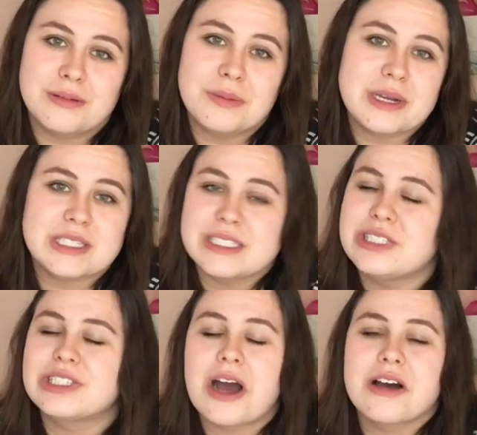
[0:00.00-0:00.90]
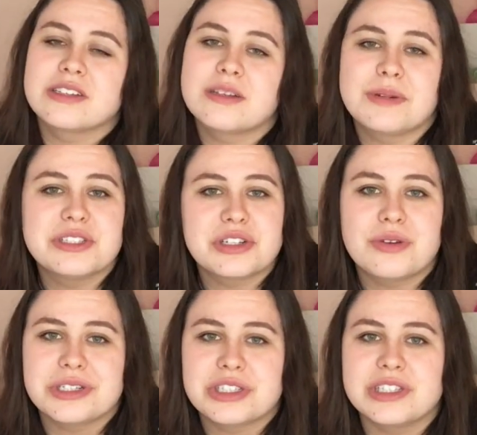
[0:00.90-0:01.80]
It basically just asks a bunch of
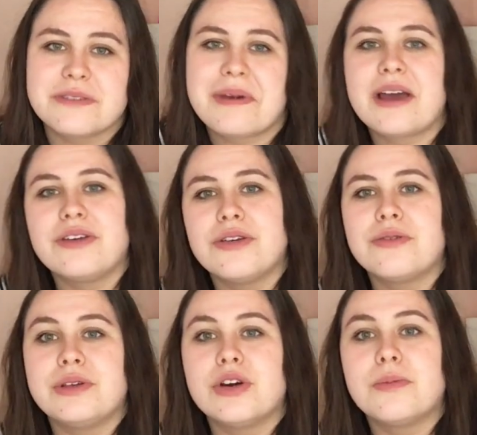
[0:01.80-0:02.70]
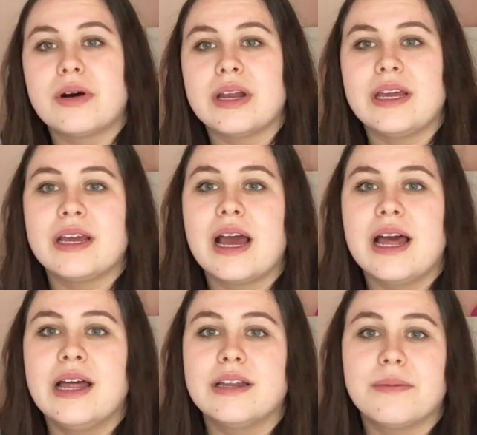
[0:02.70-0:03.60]
questions about you and your body
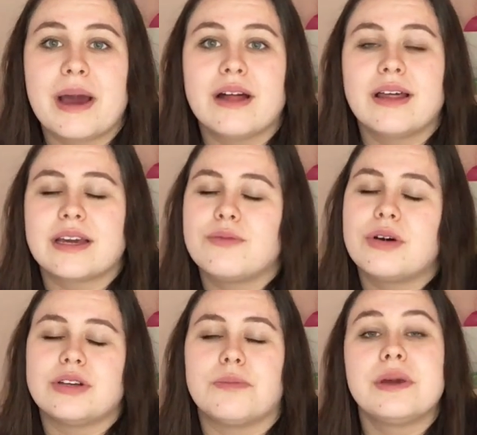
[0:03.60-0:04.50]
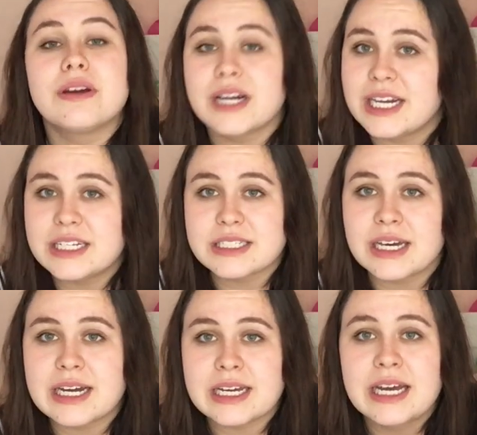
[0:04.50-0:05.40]
and about like what your period is
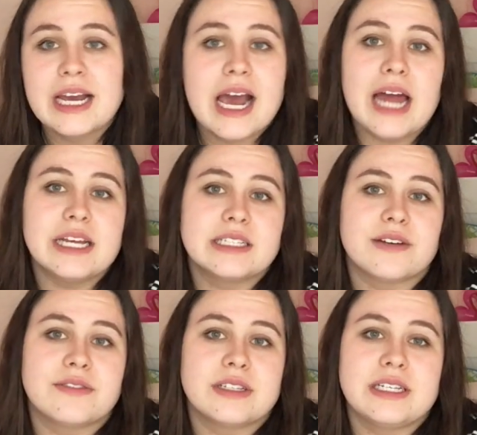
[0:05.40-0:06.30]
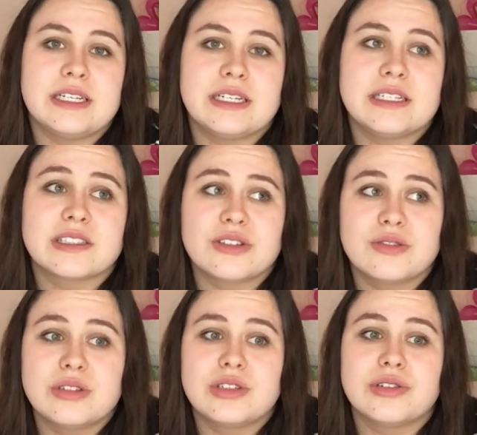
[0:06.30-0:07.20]
like, and it definitely is a
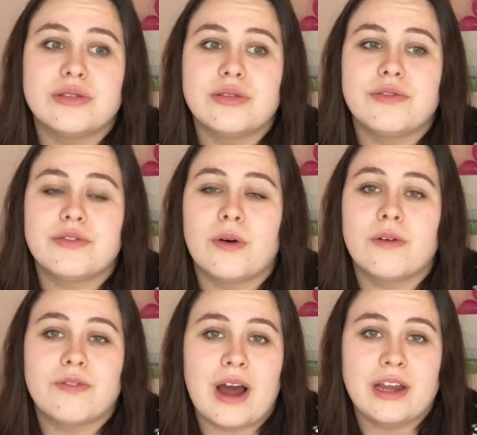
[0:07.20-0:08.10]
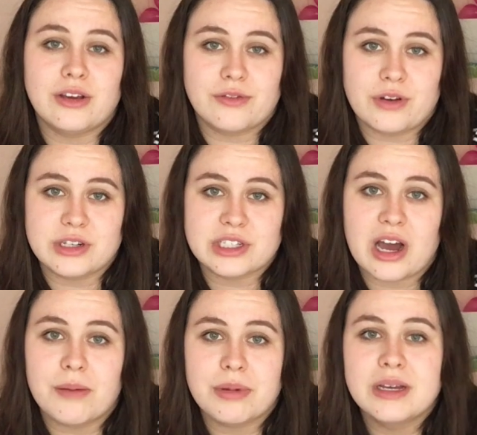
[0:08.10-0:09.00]
good tool for finding your first
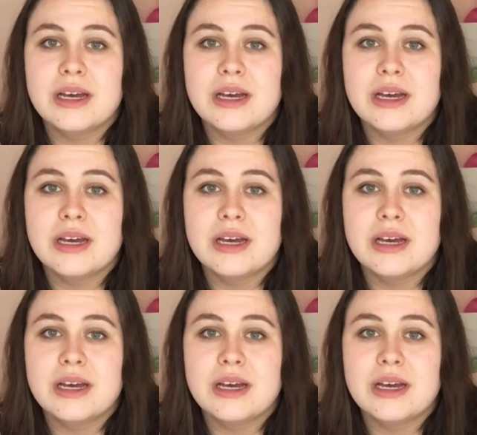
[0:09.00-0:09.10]
cup.